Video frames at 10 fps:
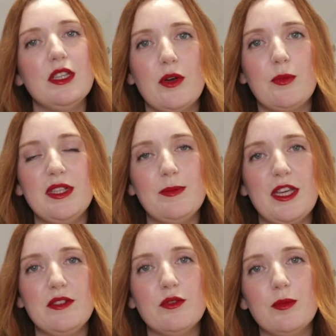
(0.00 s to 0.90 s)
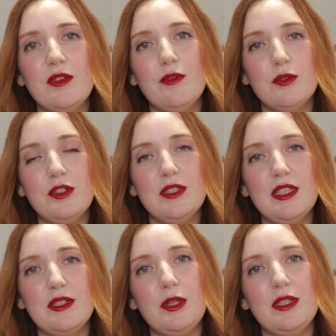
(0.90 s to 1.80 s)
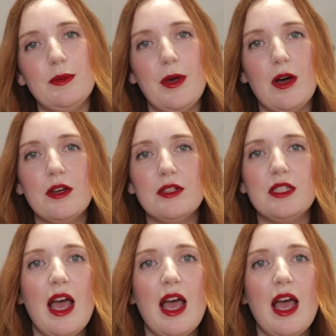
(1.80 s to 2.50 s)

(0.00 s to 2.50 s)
they'll be spaced normally 4 to 6 weeks apart.